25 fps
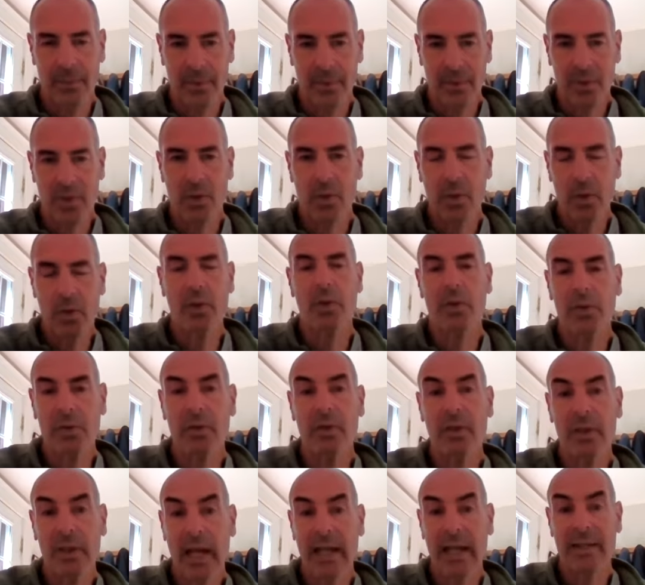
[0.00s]
So you can,
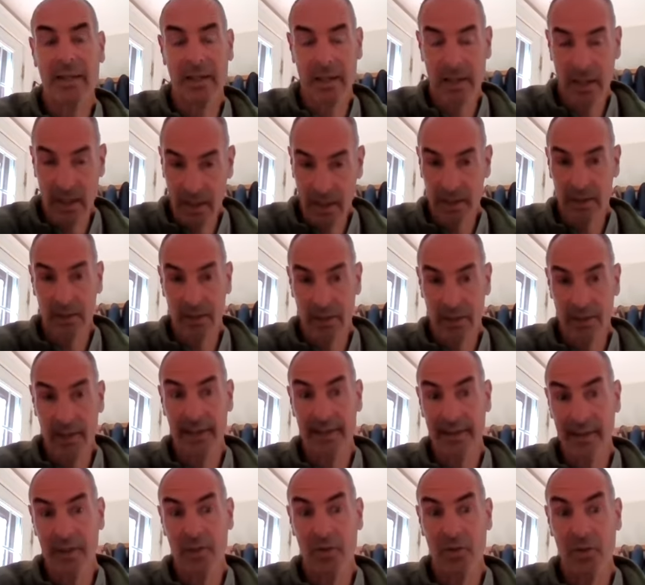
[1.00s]
that's another
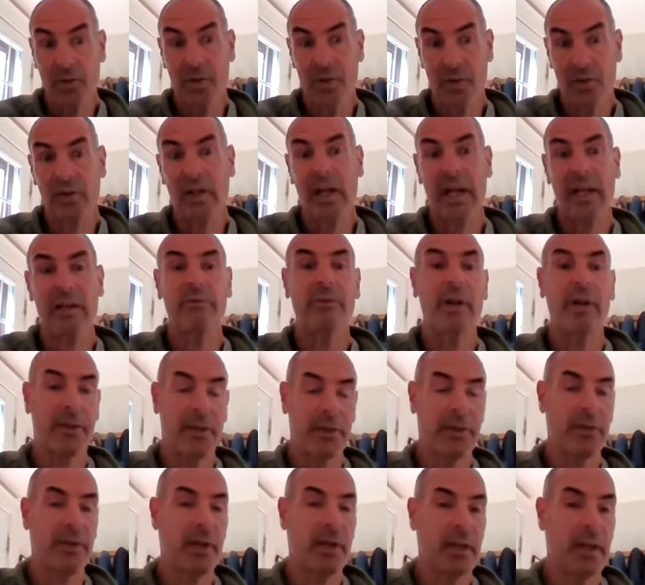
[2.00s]
thing that you can try
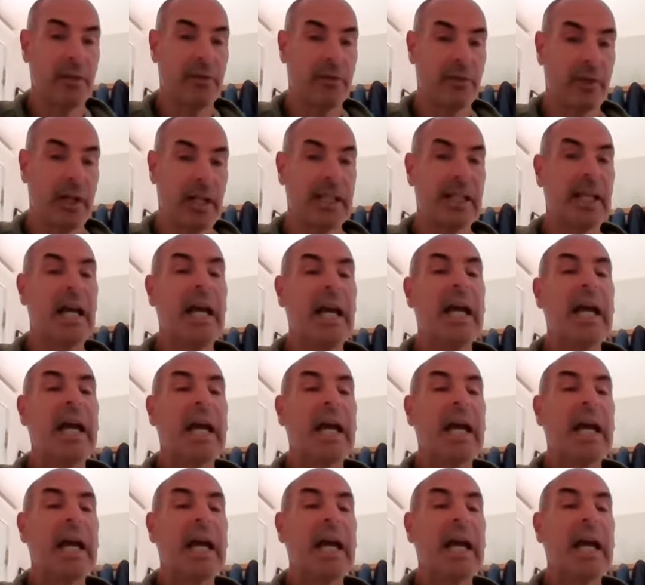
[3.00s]
rather than liver 8.